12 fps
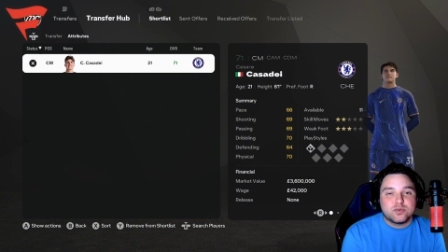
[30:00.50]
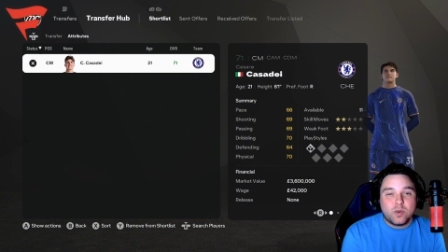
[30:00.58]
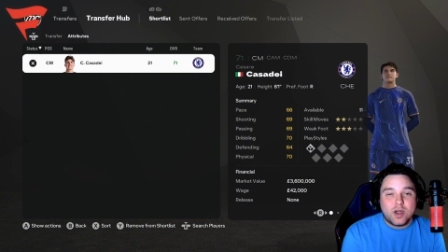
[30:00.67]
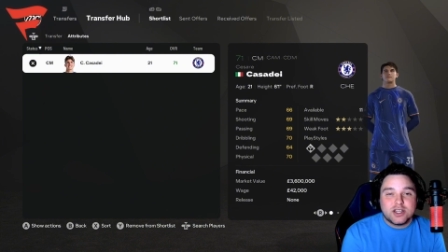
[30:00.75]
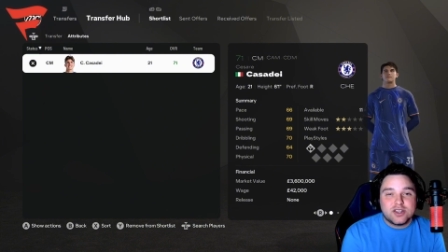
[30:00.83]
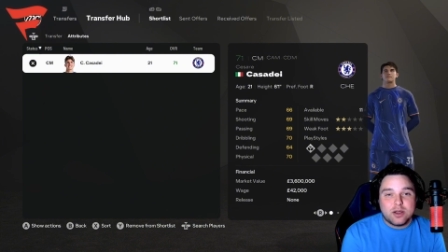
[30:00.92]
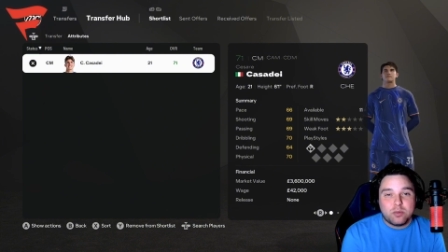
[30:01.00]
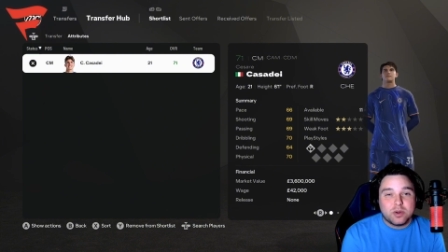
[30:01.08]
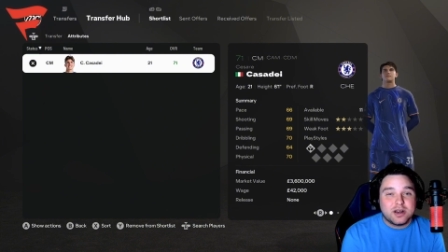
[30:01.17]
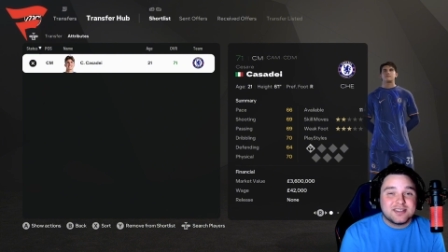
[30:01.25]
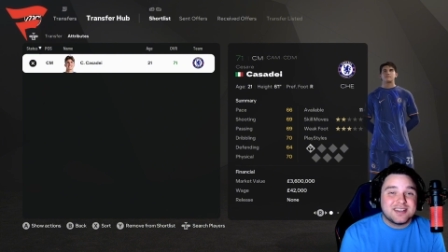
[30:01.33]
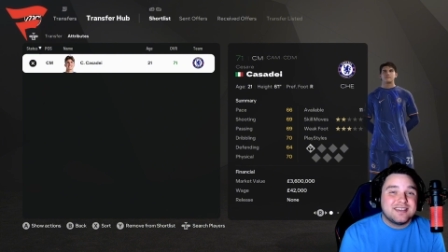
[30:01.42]
wage, they
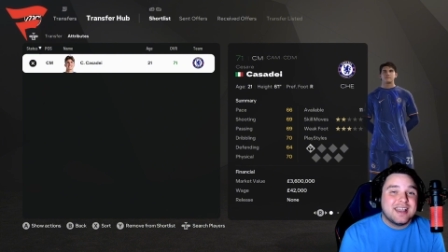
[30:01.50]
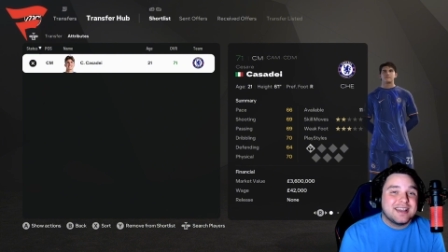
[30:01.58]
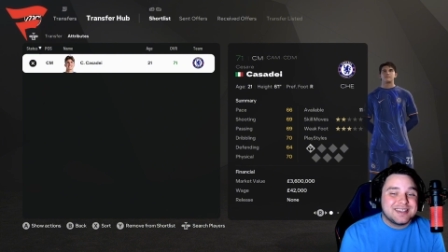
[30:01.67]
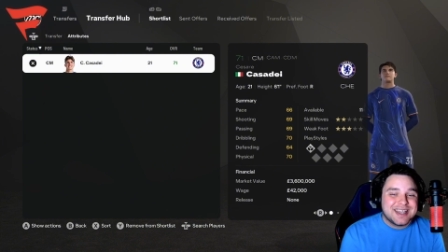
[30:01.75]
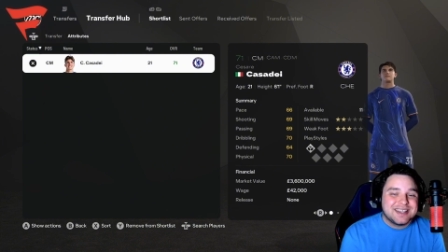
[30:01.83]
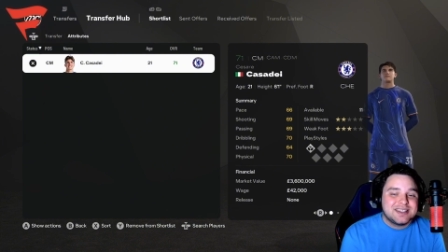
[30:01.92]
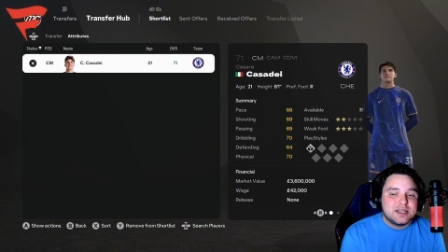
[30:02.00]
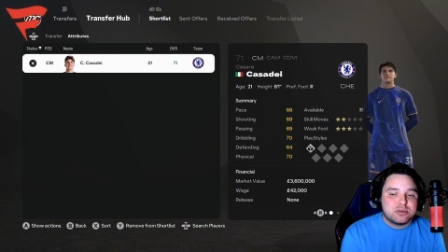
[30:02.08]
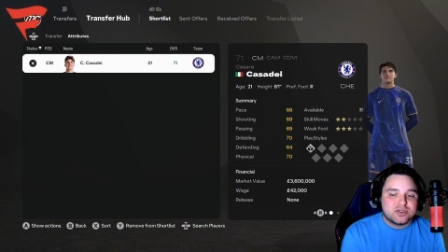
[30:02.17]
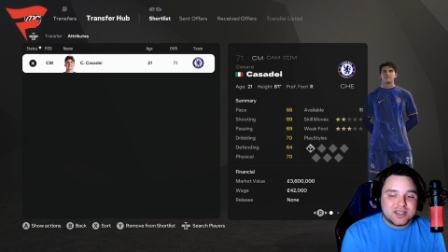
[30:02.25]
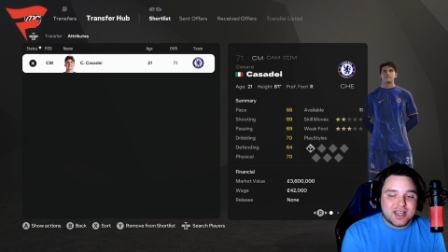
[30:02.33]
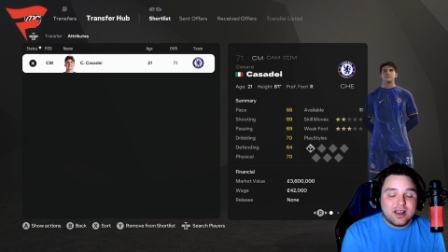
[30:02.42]
want us to take
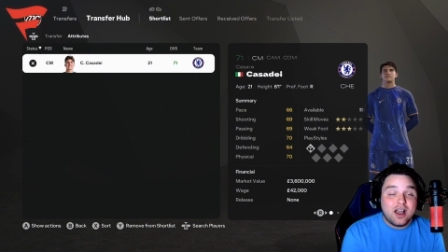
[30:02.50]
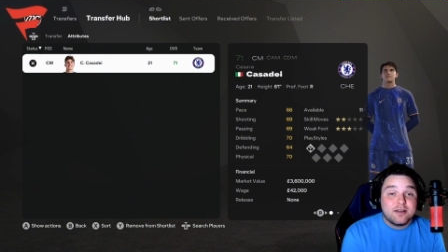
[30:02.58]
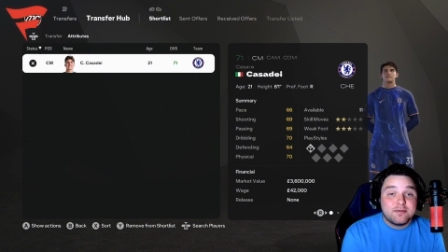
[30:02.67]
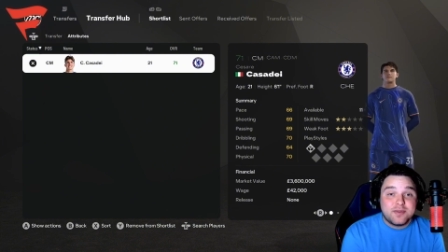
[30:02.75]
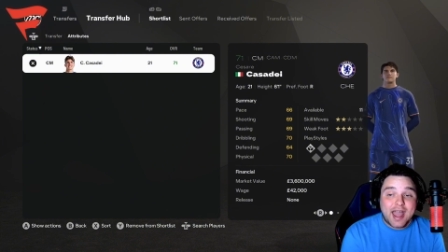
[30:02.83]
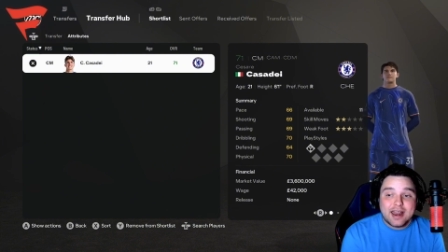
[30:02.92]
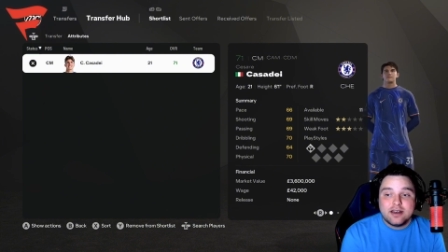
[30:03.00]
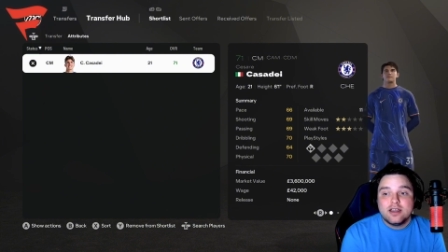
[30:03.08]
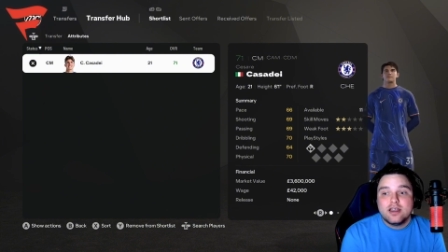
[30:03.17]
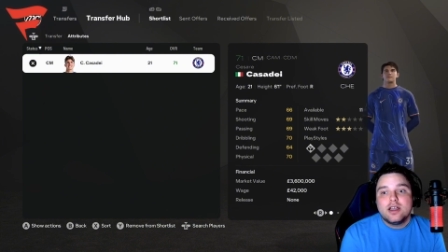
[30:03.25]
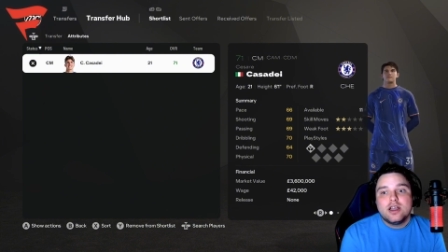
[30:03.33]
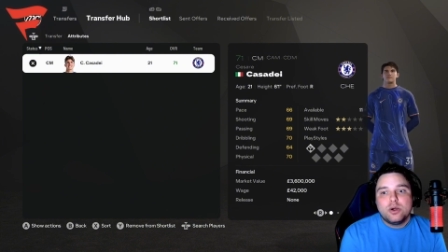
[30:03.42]
60% of that,
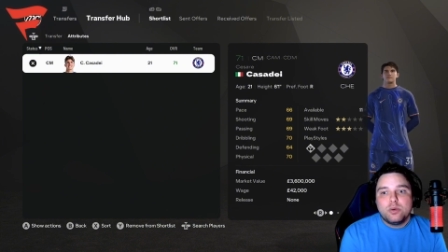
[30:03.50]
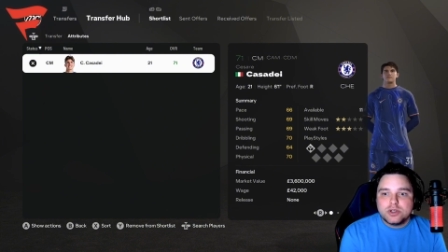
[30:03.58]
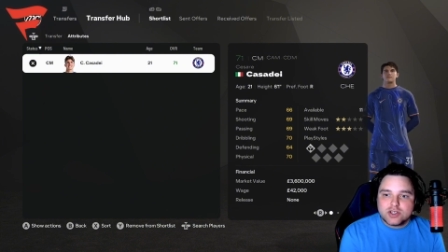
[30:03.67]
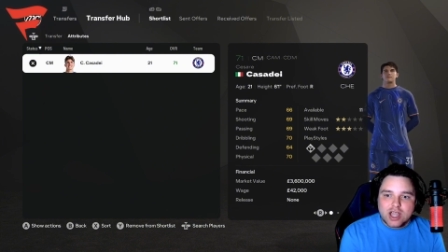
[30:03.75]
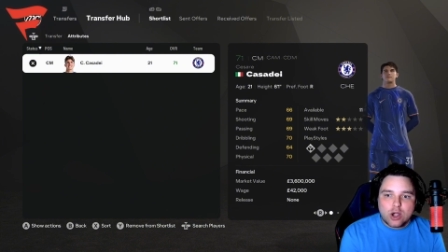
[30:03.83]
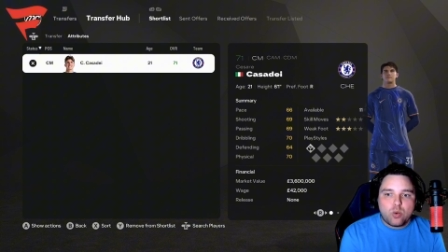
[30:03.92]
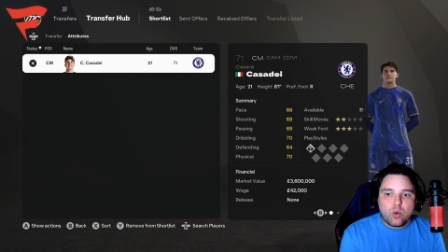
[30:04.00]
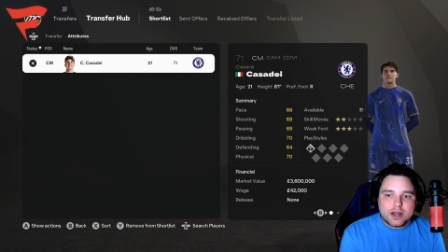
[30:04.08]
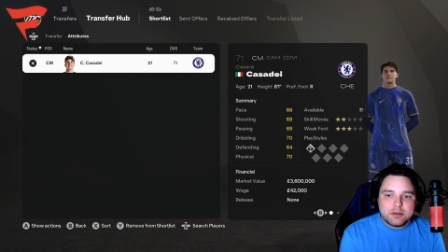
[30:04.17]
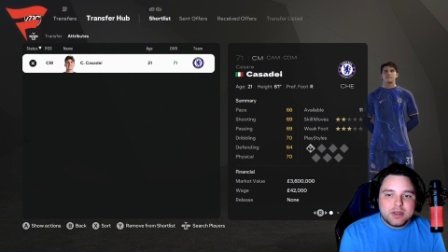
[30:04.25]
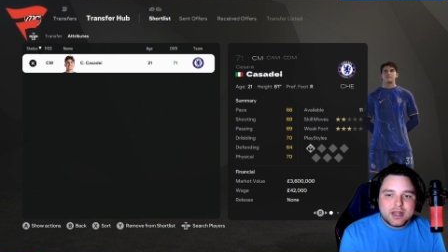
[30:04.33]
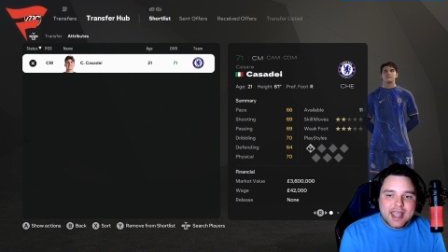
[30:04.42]
which is quite
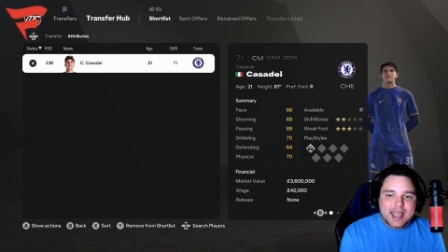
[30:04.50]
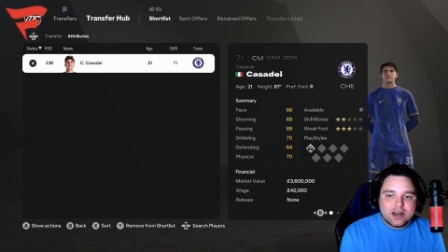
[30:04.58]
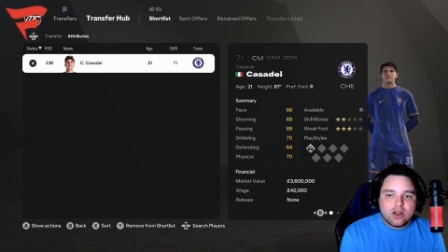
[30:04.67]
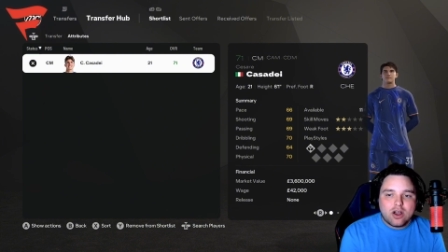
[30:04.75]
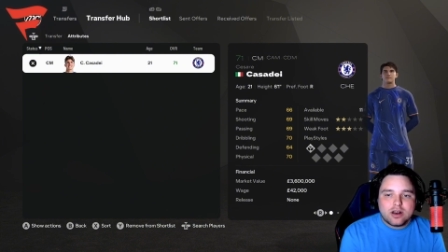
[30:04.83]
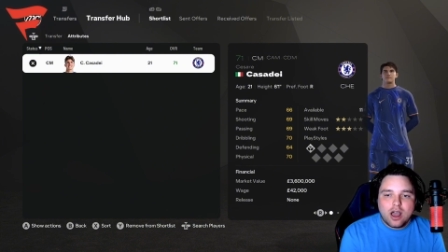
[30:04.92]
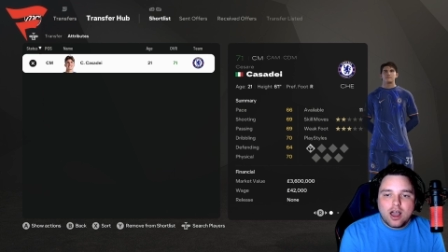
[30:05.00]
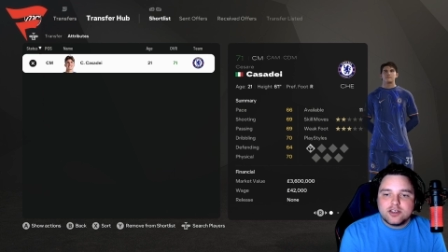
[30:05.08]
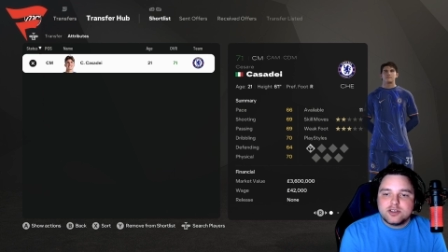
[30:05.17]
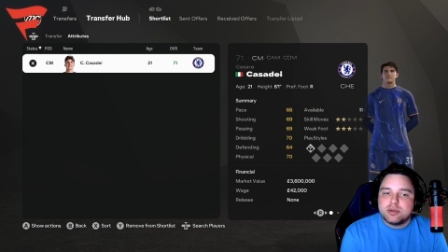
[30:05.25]
a bit of hit on us.